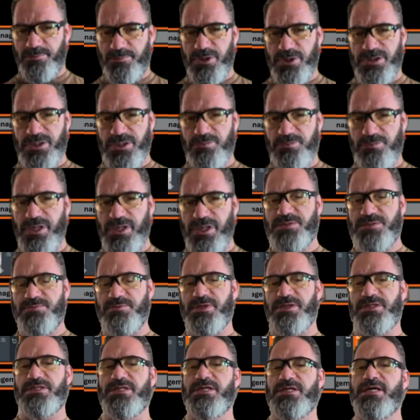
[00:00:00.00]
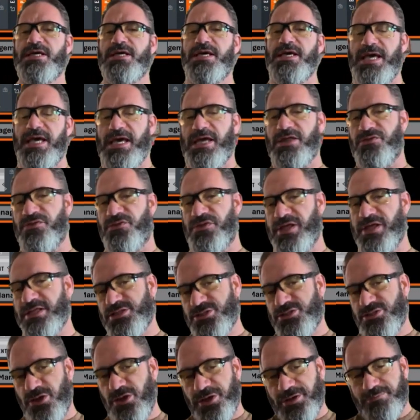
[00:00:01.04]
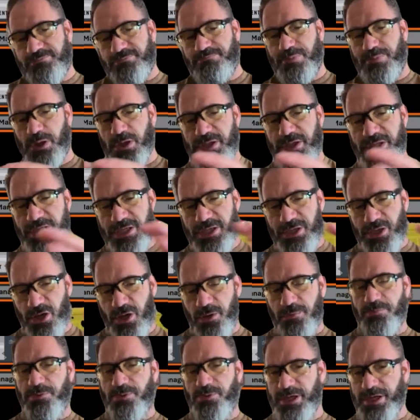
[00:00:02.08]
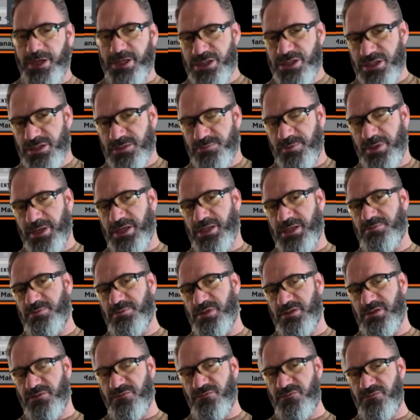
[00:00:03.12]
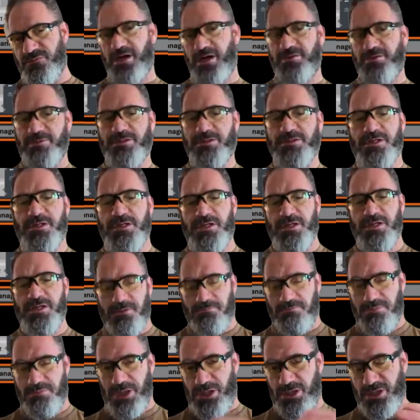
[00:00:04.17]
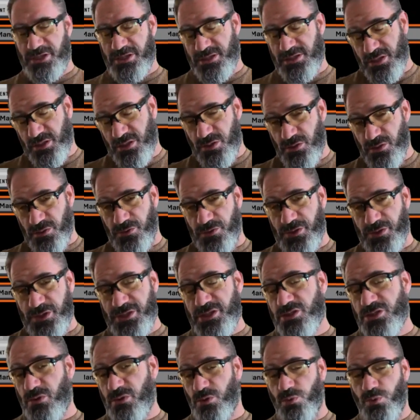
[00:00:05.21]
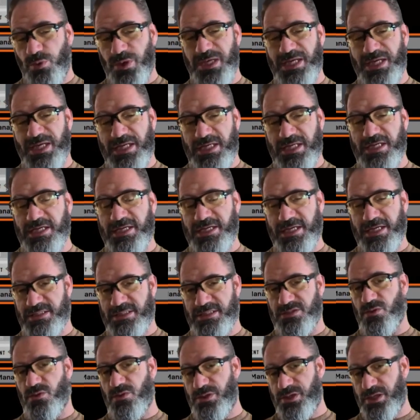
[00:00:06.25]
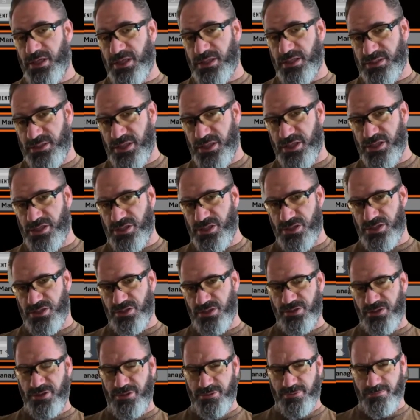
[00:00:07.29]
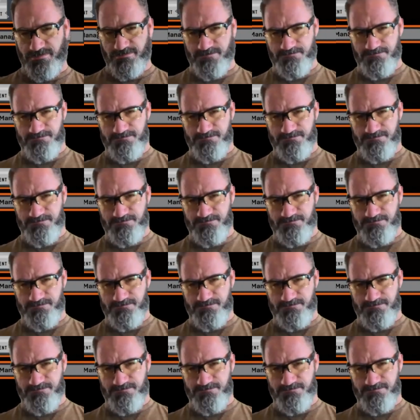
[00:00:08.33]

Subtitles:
project management and then started building an operations management environment because this is what we needed as an organization to grow.